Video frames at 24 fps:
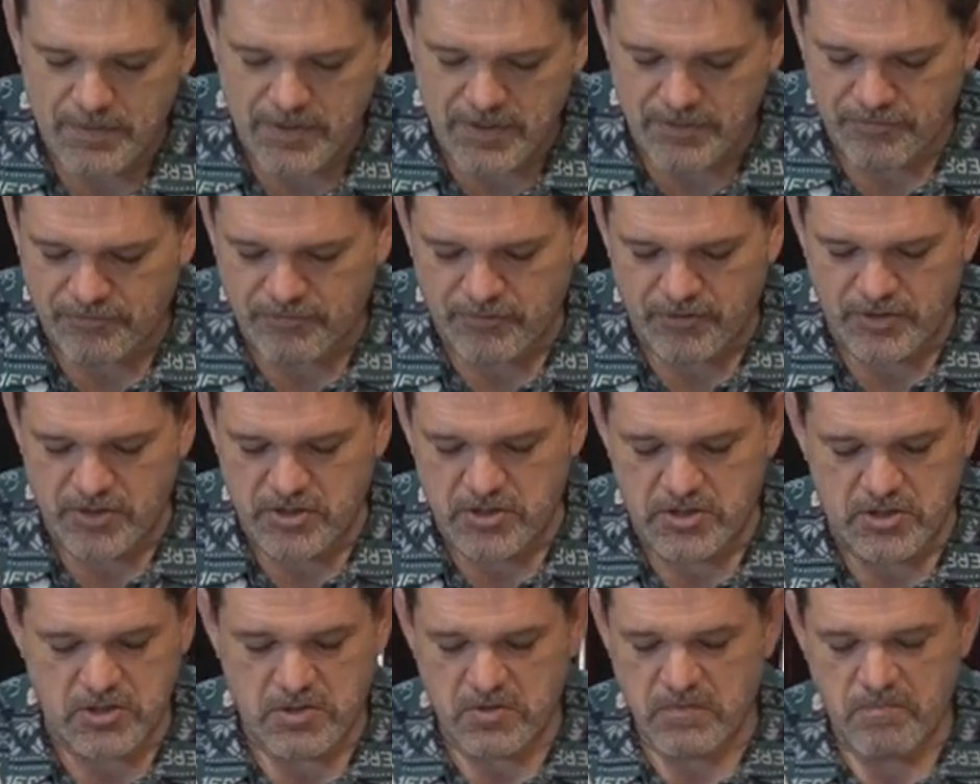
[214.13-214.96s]
in the
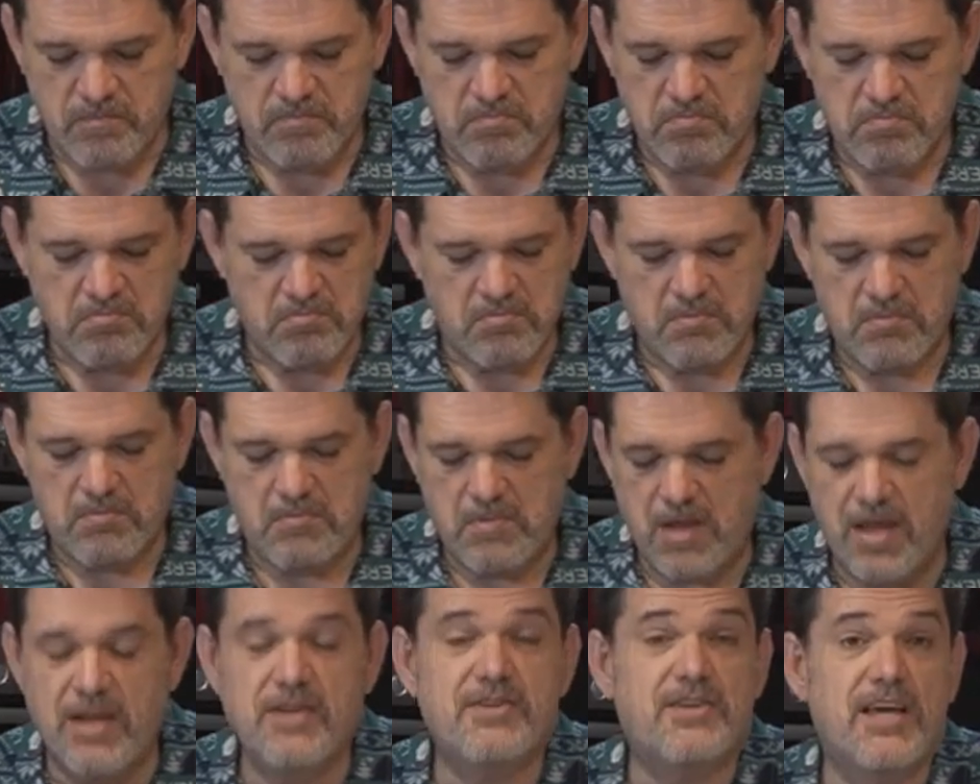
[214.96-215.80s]
fridge
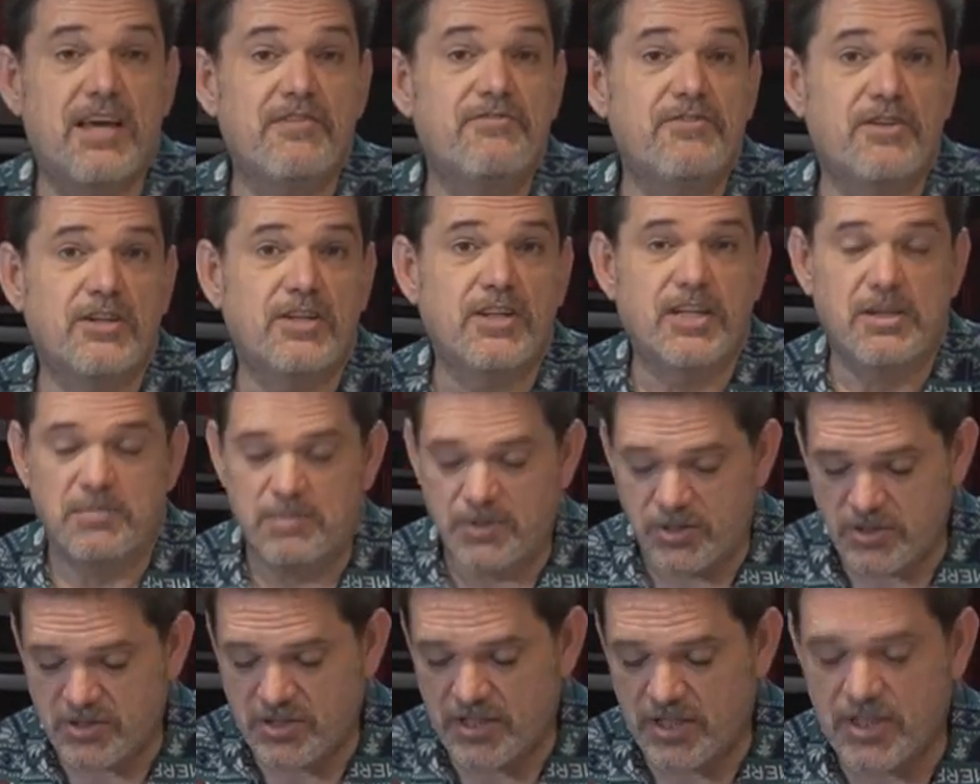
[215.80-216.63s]
indefinitely
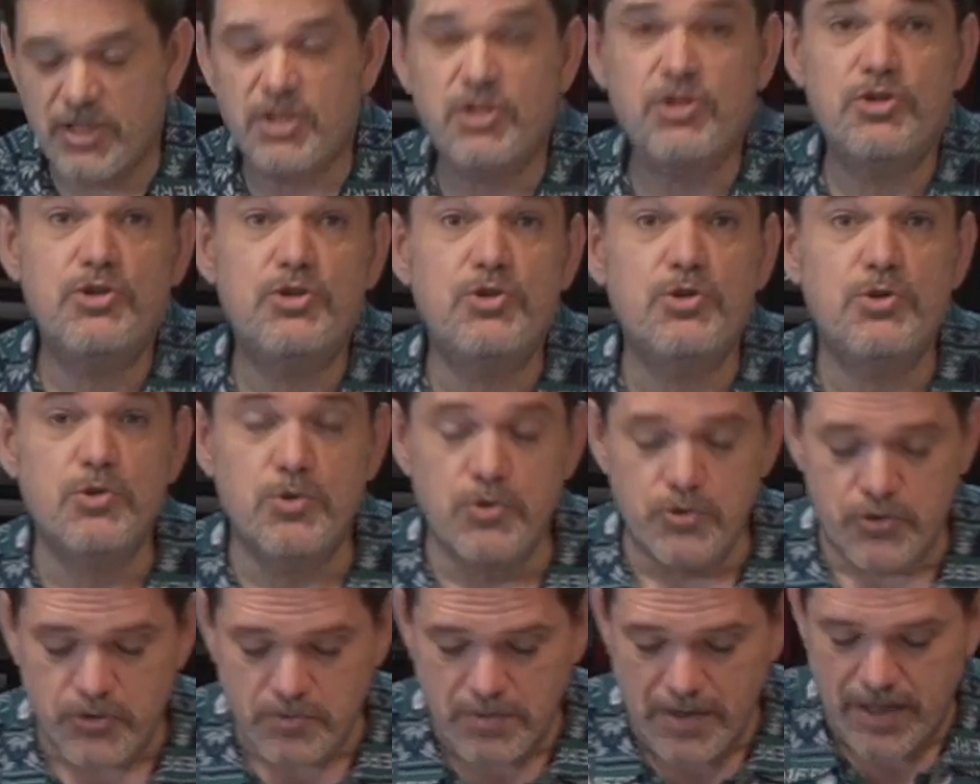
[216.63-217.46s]
because there's a
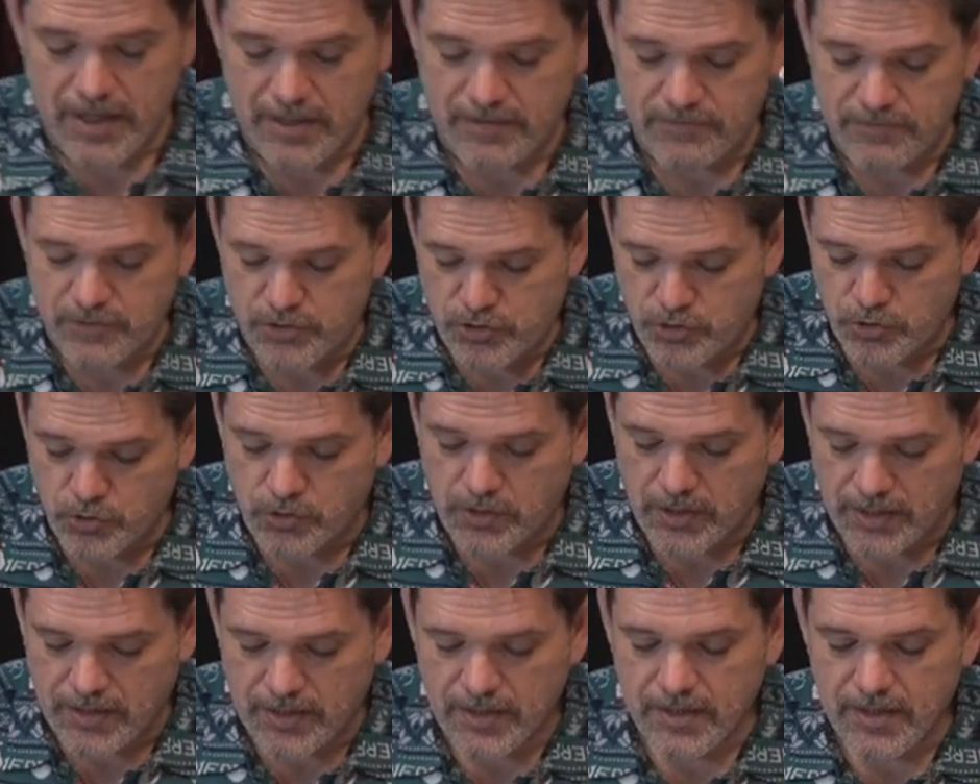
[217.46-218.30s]
huge amount of
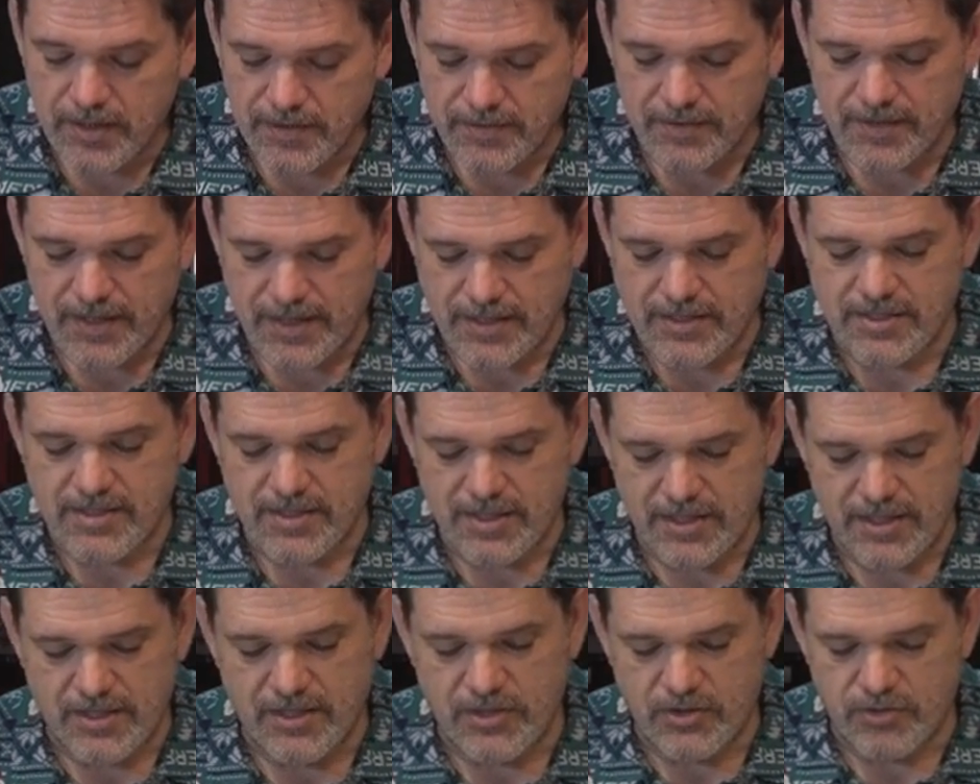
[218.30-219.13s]
sugar that's
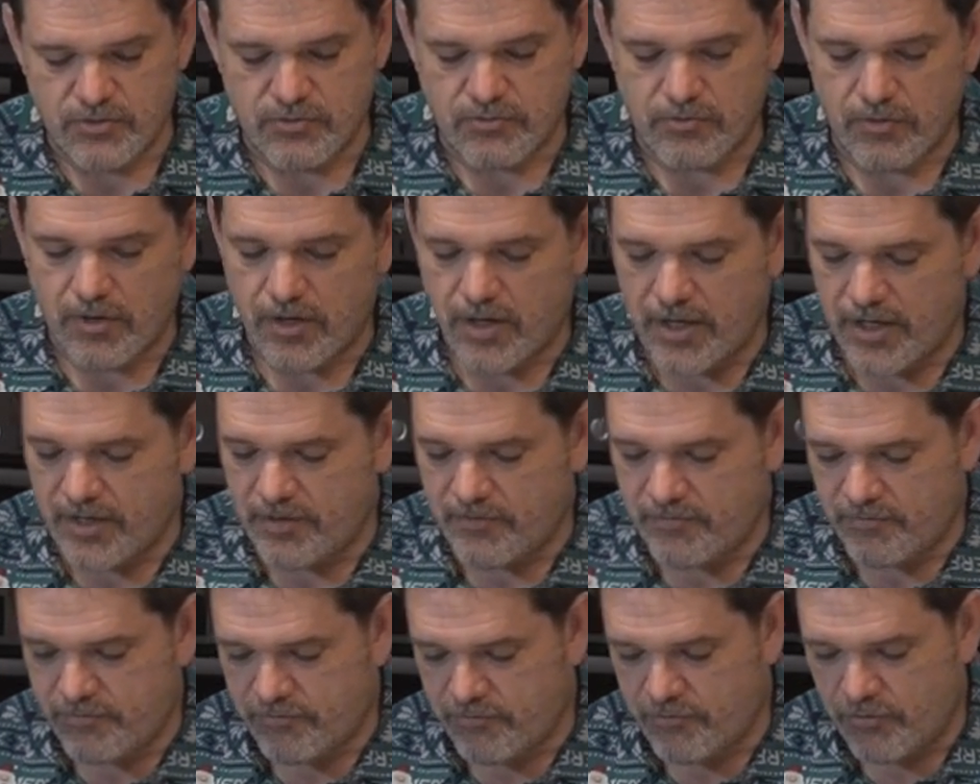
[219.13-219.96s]
in dried
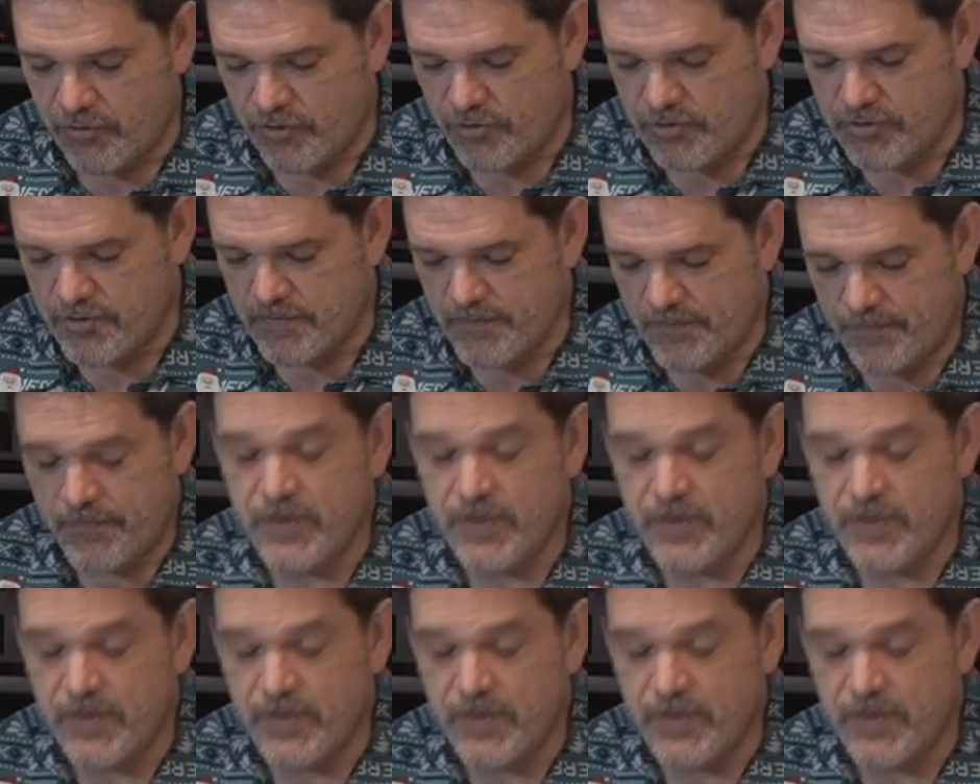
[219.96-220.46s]
fruit.